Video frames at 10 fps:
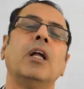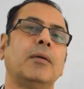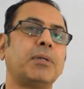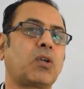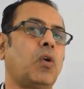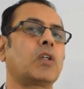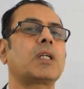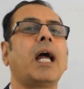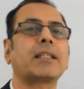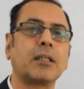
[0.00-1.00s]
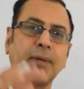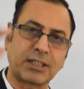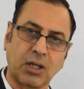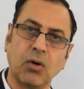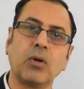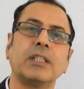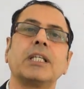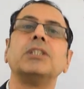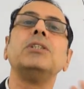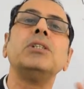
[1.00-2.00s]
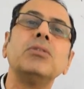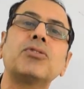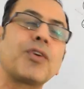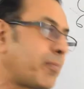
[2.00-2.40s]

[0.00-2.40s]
because atom as a whole is a neutral